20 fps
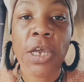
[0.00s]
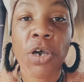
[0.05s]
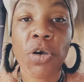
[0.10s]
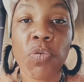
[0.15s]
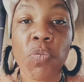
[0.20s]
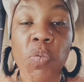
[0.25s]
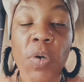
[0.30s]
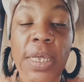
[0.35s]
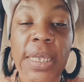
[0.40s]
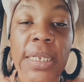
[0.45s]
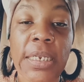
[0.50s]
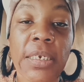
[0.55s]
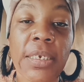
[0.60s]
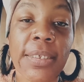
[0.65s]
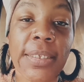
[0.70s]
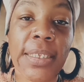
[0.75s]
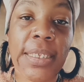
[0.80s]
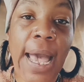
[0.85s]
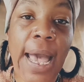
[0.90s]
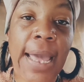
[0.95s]
when
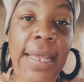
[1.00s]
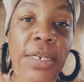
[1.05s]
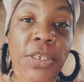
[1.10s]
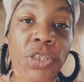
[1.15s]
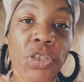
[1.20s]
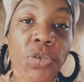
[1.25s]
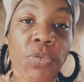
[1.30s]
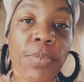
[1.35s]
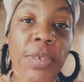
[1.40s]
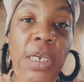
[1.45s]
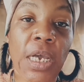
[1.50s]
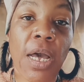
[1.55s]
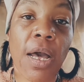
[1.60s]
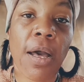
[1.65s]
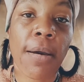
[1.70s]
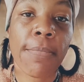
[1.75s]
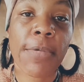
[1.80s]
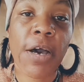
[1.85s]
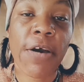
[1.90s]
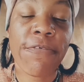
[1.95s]
deciding to
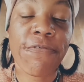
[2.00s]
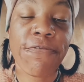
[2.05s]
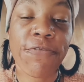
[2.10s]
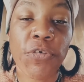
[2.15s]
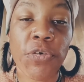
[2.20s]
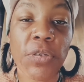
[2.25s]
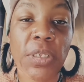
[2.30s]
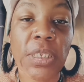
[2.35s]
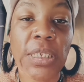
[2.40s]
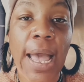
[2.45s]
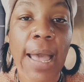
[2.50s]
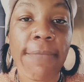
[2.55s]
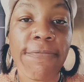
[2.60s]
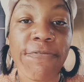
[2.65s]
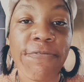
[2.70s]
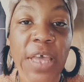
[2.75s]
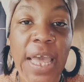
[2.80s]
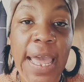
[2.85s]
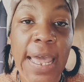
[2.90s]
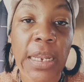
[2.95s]
become a full-time
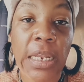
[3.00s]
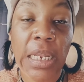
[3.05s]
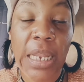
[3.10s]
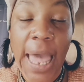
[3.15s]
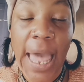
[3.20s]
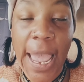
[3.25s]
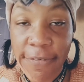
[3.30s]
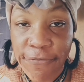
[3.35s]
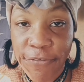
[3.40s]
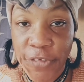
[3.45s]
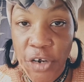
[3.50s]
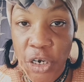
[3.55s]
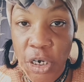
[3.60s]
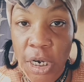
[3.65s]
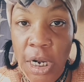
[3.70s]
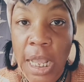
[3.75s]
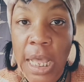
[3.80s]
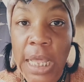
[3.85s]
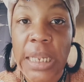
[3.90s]
van lifer